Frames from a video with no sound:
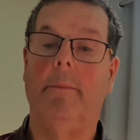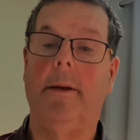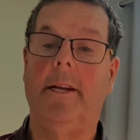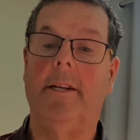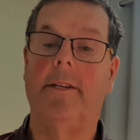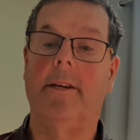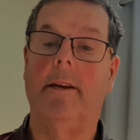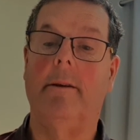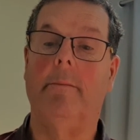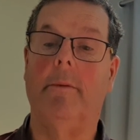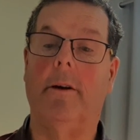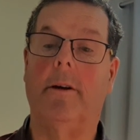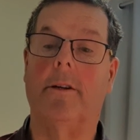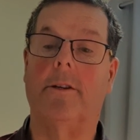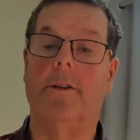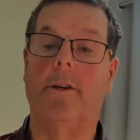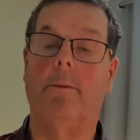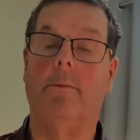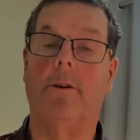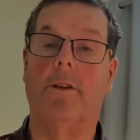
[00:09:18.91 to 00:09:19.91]
meeting
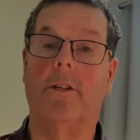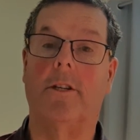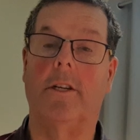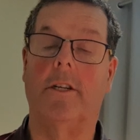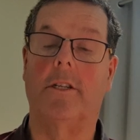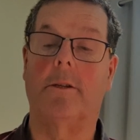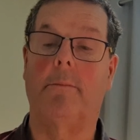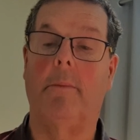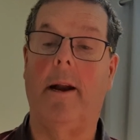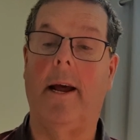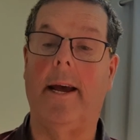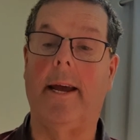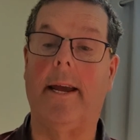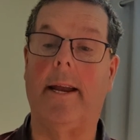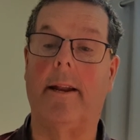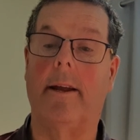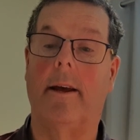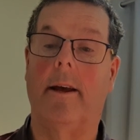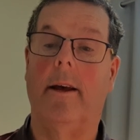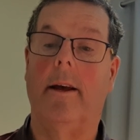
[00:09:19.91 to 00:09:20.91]
mercy, was
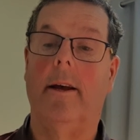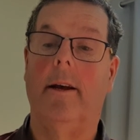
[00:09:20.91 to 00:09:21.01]
displayed.